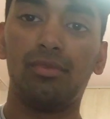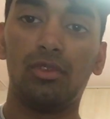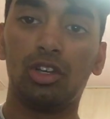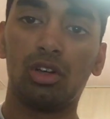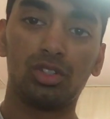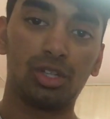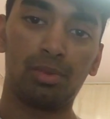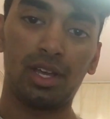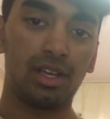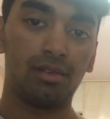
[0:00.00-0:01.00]
You can also
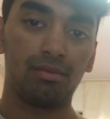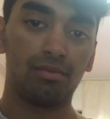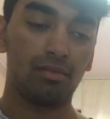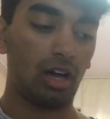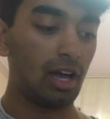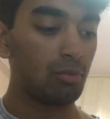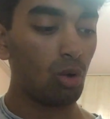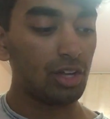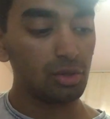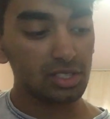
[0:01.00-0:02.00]
play.
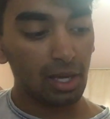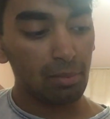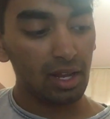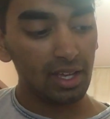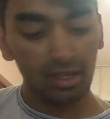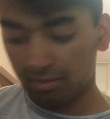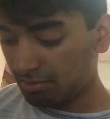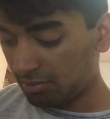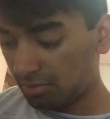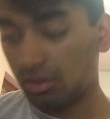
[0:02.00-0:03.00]
What I do is I play
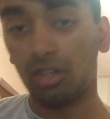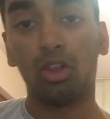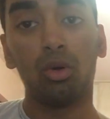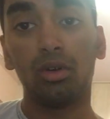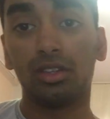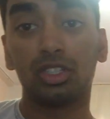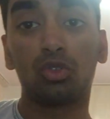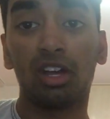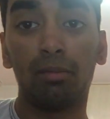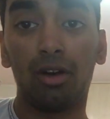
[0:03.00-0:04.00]
the note of the
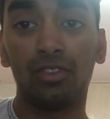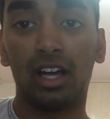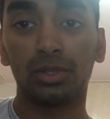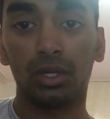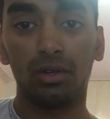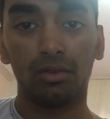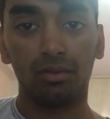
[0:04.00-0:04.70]
string above that as well,